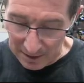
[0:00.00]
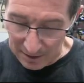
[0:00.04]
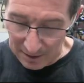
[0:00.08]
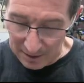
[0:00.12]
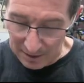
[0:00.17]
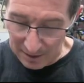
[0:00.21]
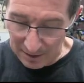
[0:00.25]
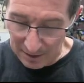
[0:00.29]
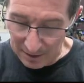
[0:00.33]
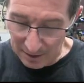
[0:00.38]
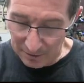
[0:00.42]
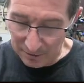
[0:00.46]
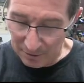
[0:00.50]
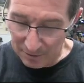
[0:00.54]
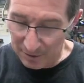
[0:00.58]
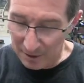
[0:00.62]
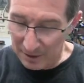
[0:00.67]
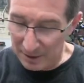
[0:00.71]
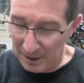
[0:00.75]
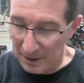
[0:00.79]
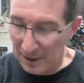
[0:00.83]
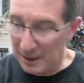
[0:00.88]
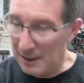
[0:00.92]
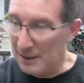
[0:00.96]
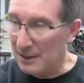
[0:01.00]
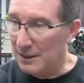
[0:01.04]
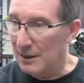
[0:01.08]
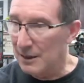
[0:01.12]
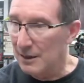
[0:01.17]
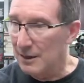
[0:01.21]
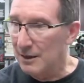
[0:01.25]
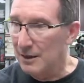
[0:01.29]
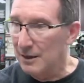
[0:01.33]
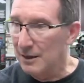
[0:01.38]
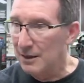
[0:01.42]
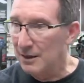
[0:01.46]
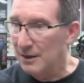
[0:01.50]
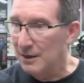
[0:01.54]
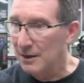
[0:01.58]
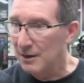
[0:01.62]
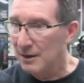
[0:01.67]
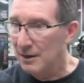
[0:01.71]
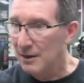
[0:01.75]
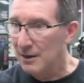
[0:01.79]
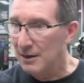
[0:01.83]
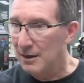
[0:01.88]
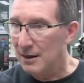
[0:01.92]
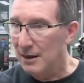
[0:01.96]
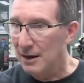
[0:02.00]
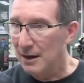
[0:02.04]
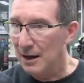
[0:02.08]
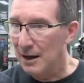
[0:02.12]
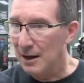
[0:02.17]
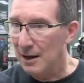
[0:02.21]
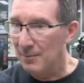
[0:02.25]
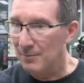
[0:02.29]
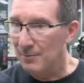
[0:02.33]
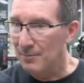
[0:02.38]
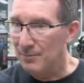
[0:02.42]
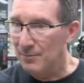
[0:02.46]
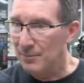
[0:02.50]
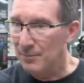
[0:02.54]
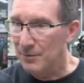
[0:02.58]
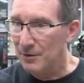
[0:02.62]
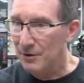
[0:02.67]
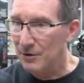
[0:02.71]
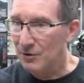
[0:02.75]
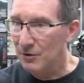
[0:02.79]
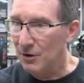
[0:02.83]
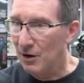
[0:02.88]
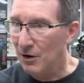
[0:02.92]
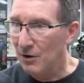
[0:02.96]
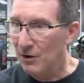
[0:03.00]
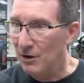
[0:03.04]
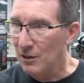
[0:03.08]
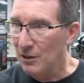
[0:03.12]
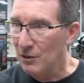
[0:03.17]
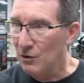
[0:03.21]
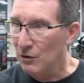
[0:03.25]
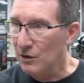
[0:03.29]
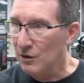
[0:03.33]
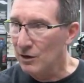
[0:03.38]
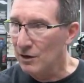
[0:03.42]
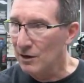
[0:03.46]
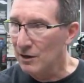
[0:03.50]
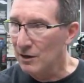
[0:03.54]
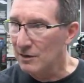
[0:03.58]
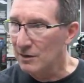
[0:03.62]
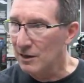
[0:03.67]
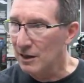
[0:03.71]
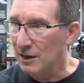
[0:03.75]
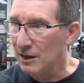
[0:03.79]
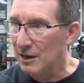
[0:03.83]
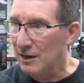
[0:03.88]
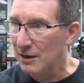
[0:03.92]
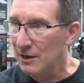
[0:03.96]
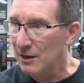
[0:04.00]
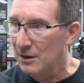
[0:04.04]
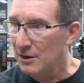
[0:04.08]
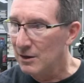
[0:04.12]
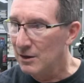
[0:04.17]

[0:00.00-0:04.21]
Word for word: you don't really need it. Um, you're only looking at the